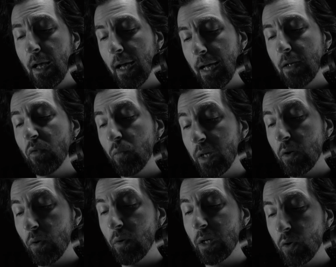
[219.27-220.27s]
and we
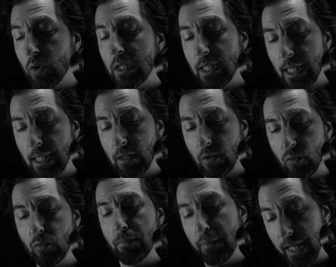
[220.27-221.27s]
go a good deal
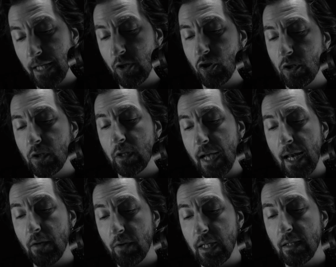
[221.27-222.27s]
to picture
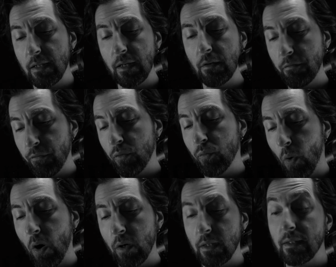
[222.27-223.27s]
galleries and for
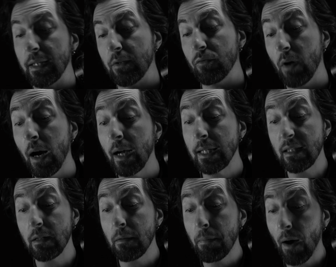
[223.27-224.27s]
walks and rides
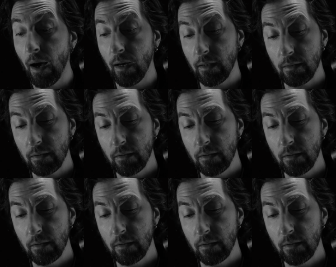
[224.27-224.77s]
in the park.